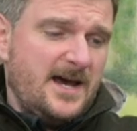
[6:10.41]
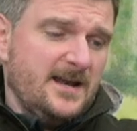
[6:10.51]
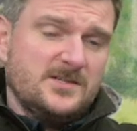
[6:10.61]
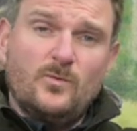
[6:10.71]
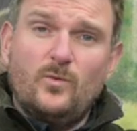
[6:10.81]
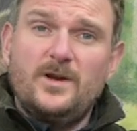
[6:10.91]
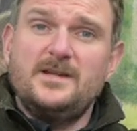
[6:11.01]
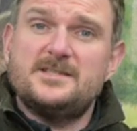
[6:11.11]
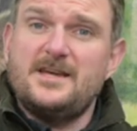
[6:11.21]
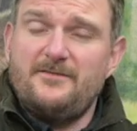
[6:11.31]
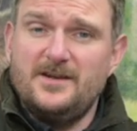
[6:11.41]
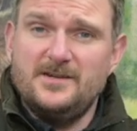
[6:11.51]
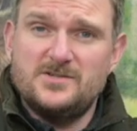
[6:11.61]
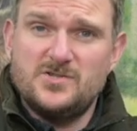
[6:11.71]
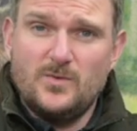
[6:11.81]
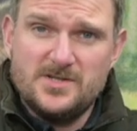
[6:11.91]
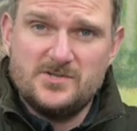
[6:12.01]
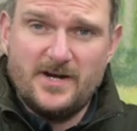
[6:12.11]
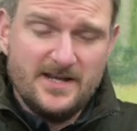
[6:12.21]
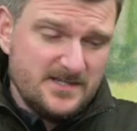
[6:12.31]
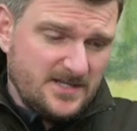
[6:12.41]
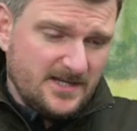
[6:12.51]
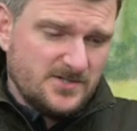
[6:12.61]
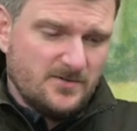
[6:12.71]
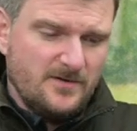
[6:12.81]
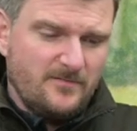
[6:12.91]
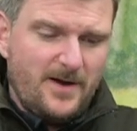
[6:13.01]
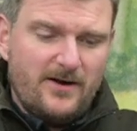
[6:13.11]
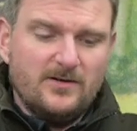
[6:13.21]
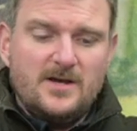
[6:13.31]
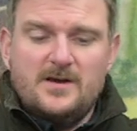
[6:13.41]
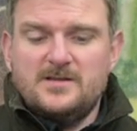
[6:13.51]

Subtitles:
and it's a 1-in-7-inch twist rate, 6-groove barrel.